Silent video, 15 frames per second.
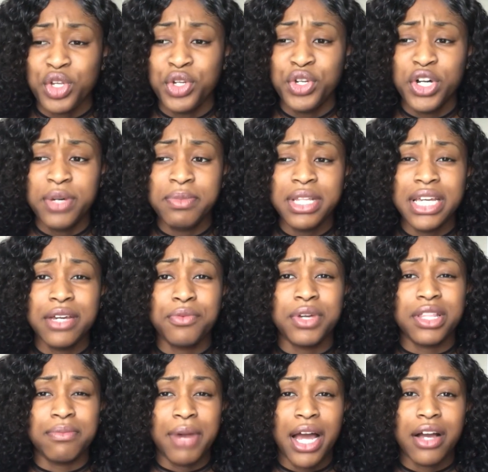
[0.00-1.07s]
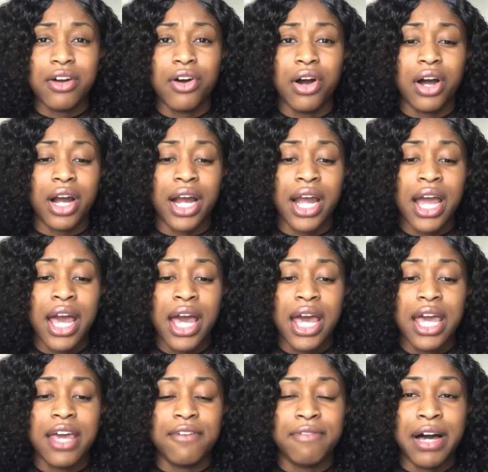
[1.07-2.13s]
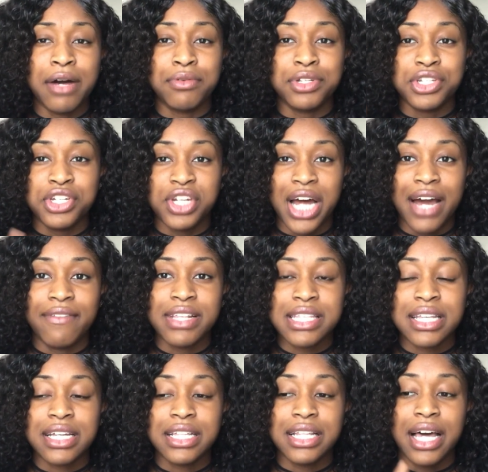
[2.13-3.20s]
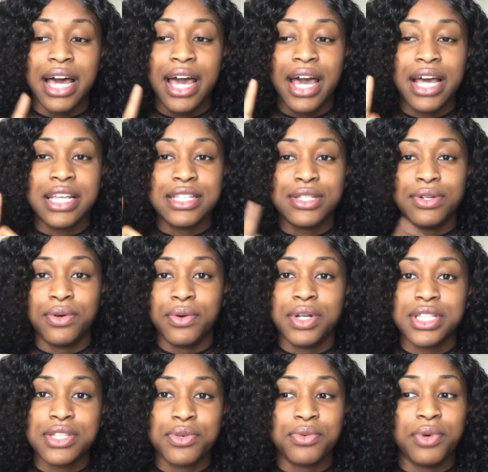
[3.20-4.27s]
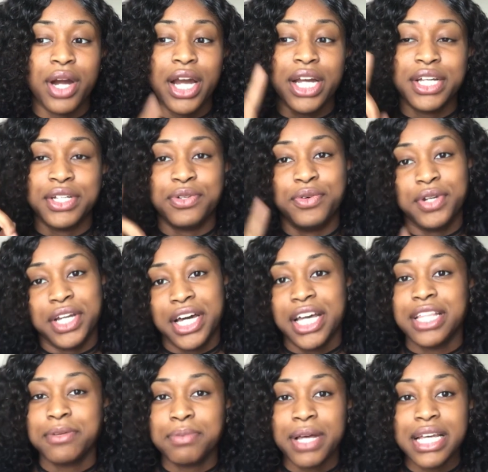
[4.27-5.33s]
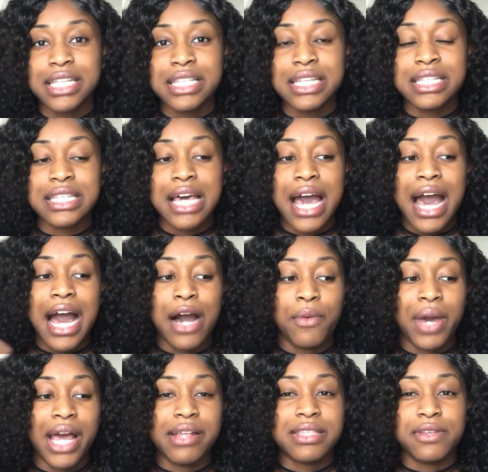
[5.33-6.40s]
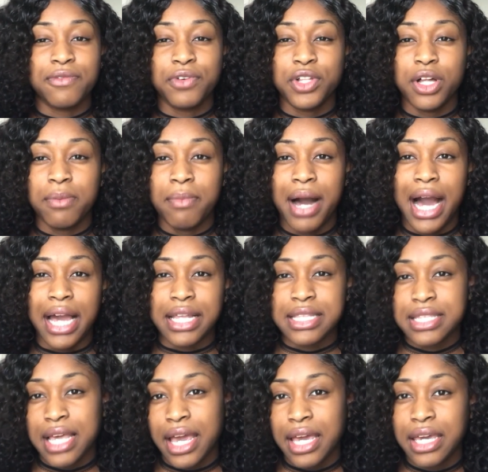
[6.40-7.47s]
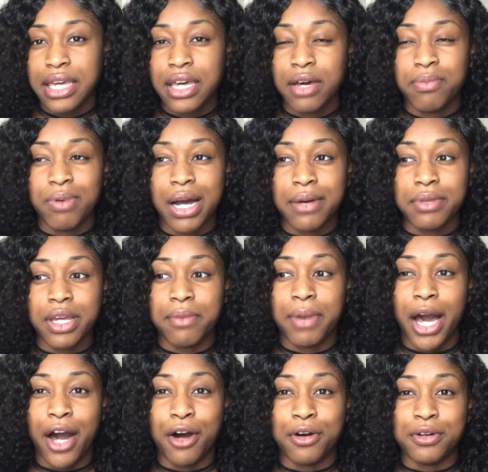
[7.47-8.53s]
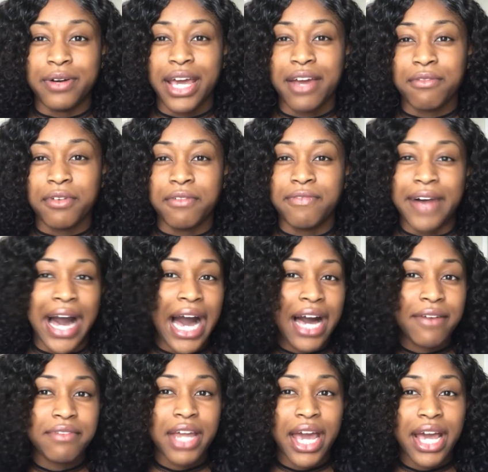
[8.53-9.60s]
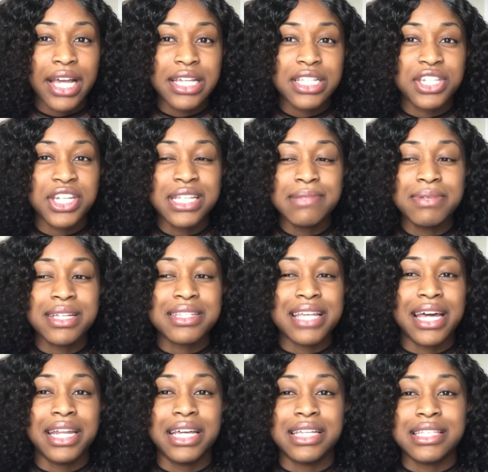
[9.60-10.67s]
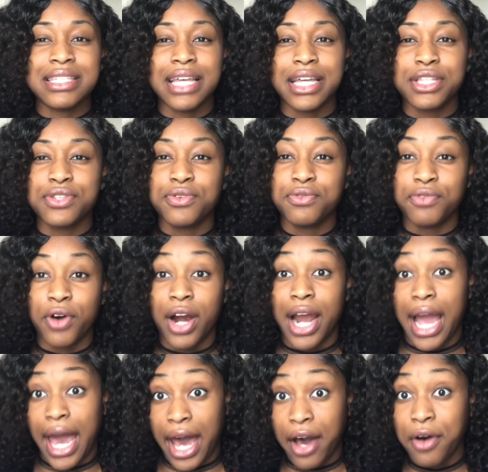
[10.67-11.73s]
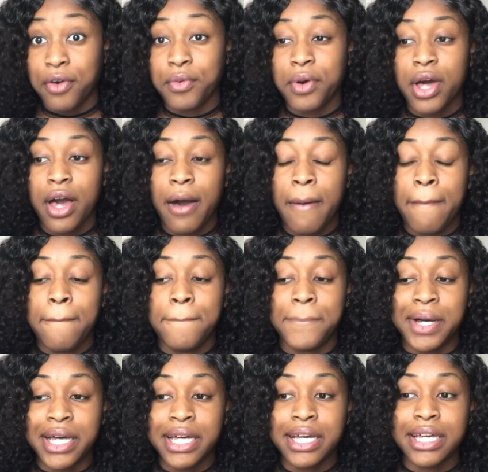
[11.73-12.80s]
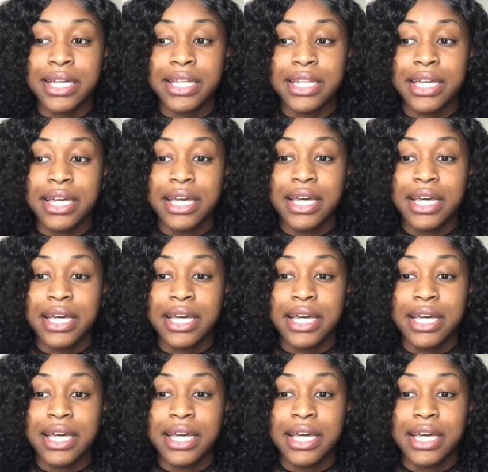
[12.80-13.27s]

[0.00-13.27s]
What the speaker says: normally with my car, if I was driving to class, going to work, and going to other places, I would have to fill up my tank probably about every 5 days, just because I didn't stay too far out. But